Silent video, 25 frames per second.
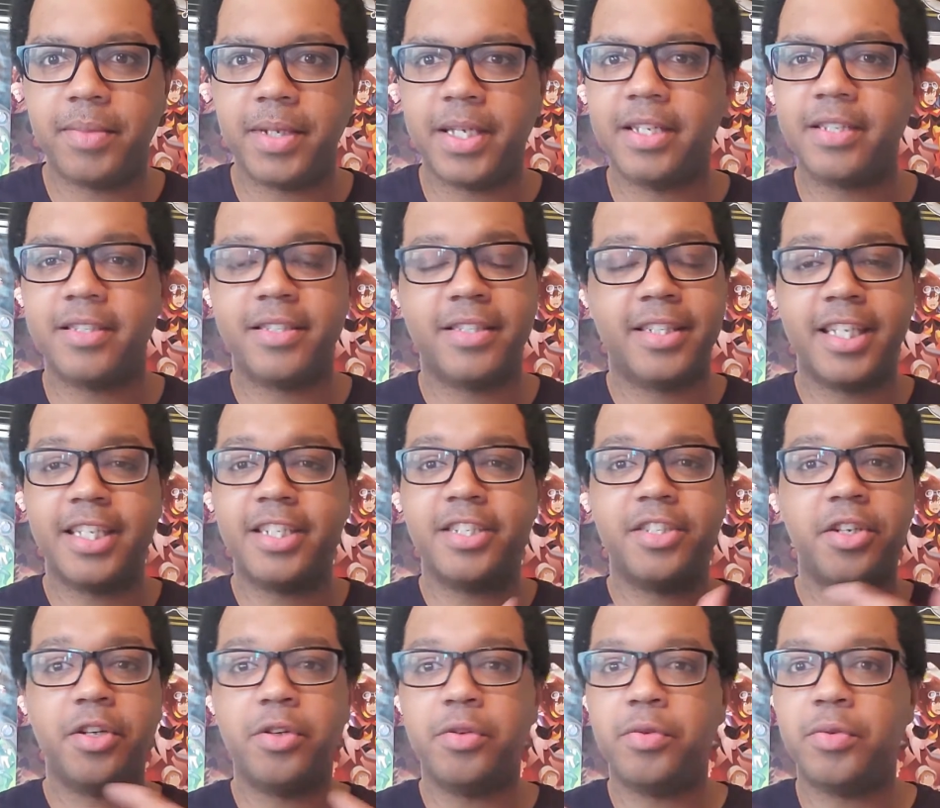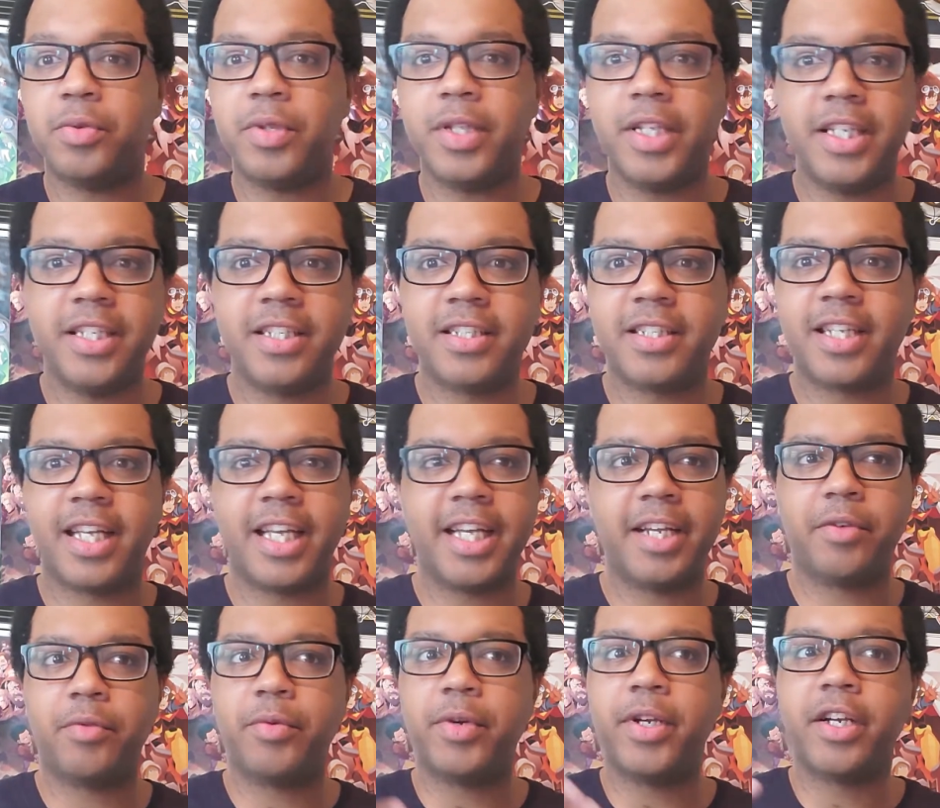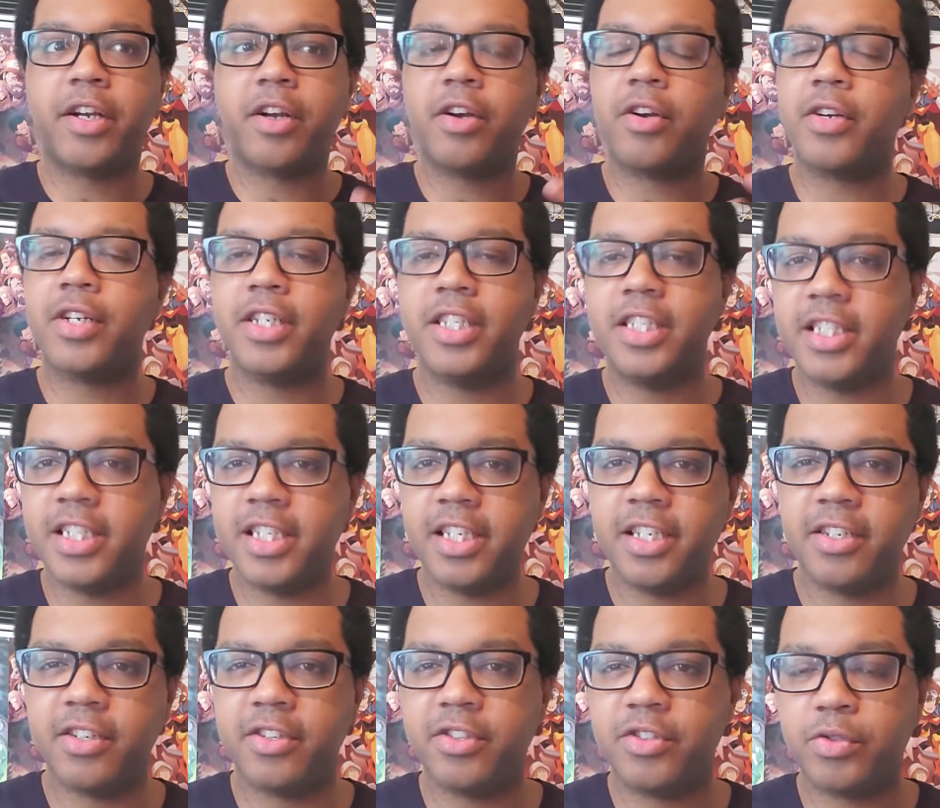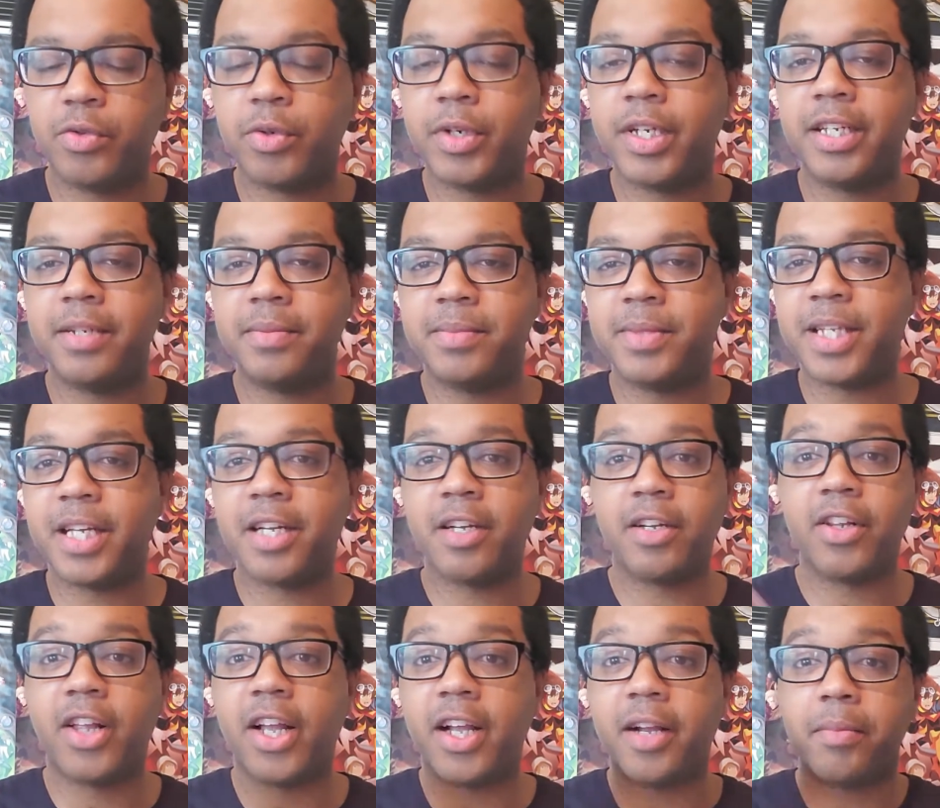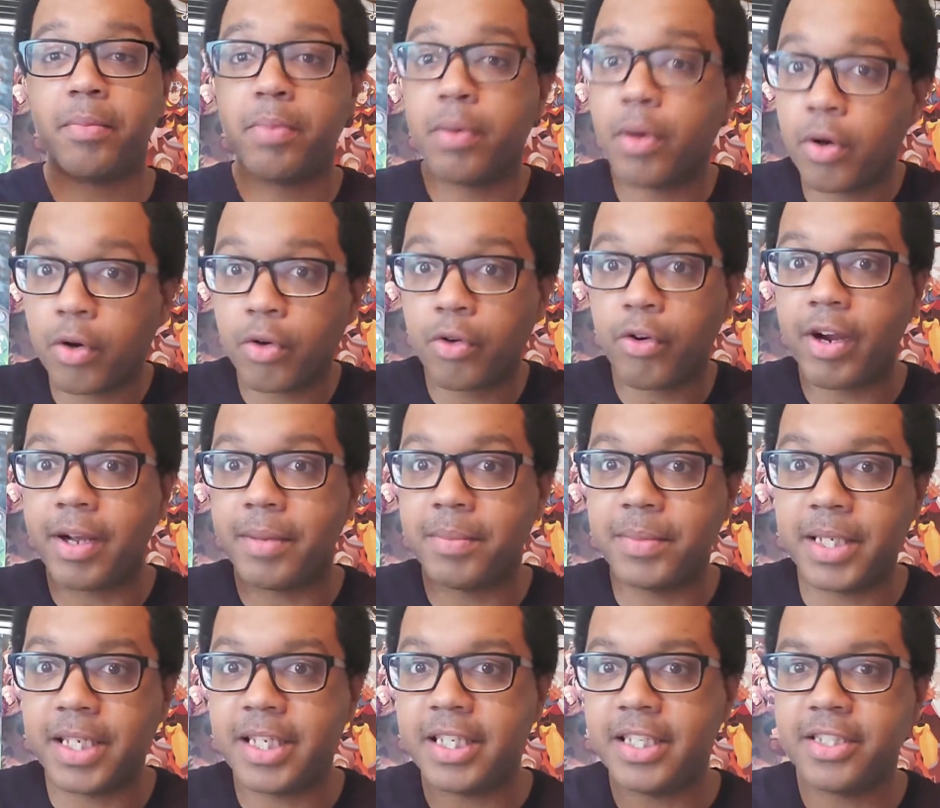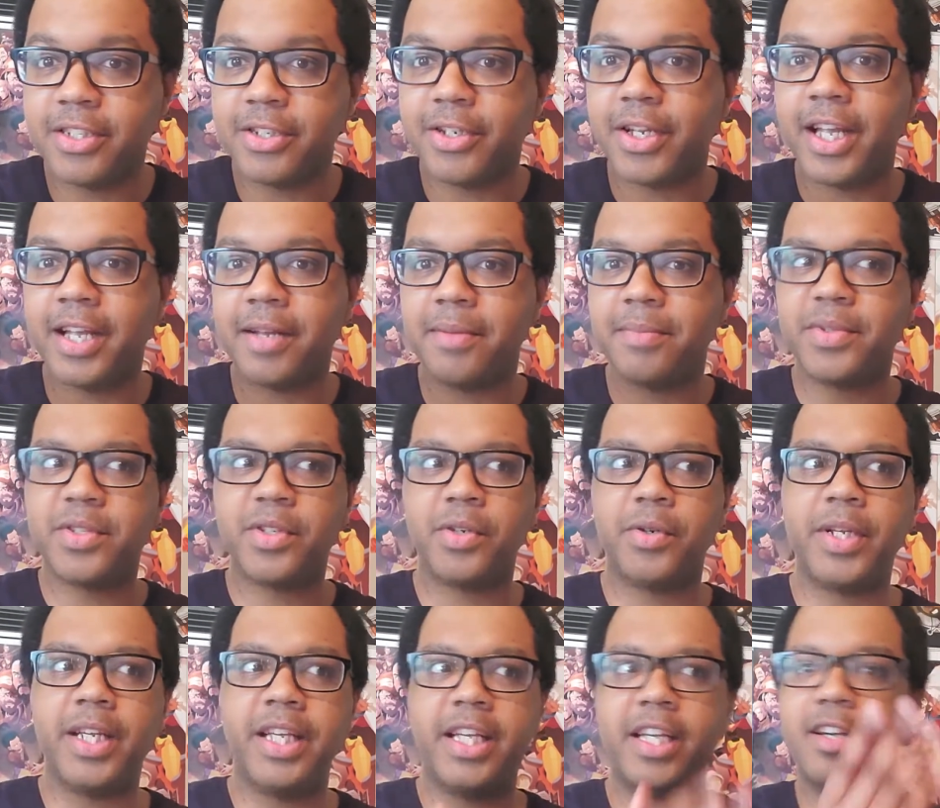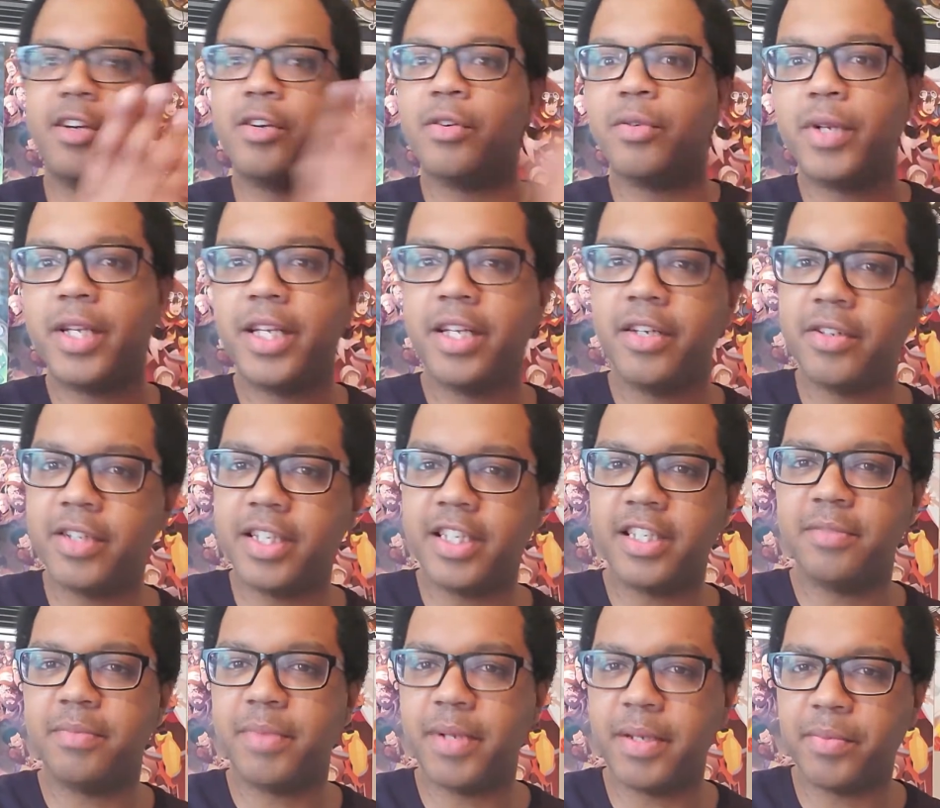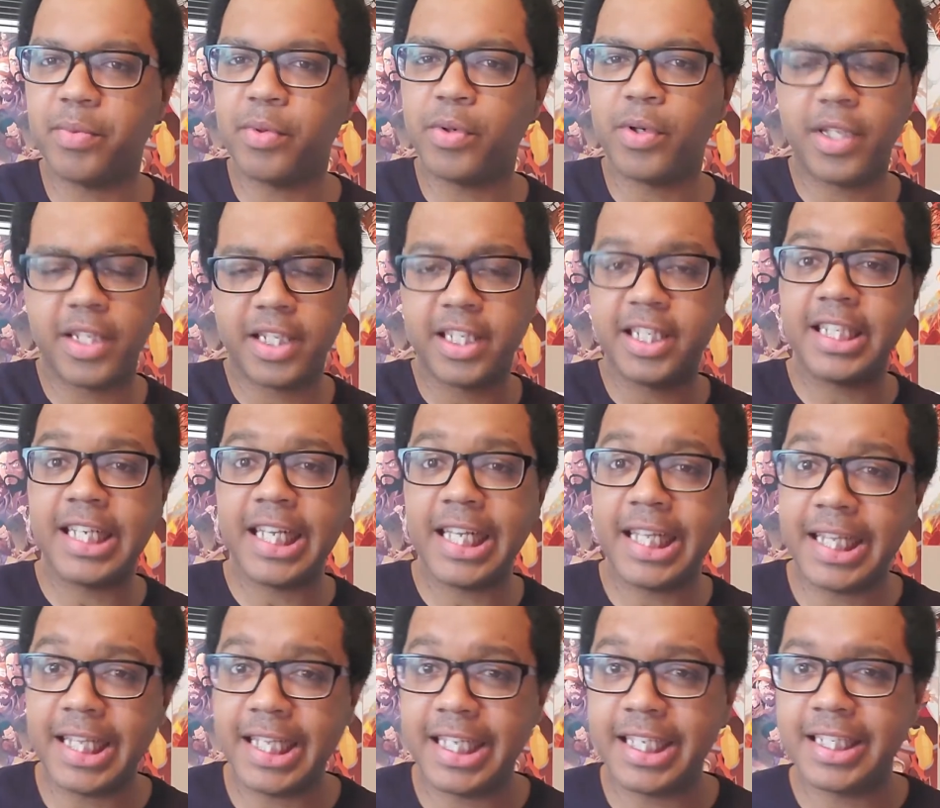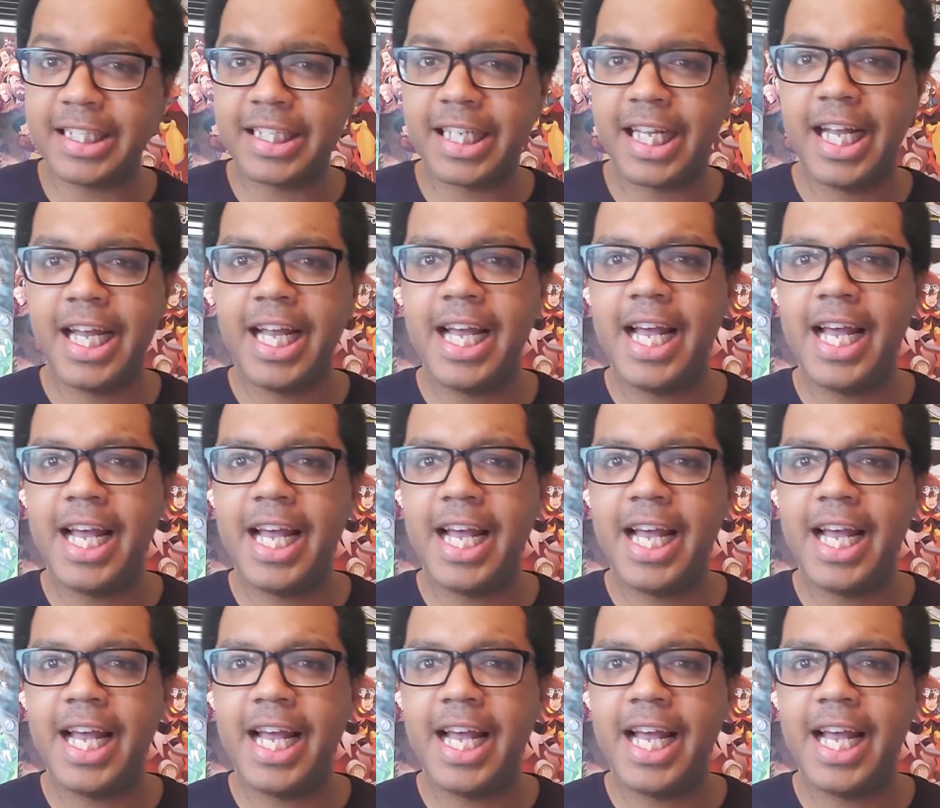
Because they show these like reoccurring dreams that are like programmed into him so he can go kill these people on this hit list.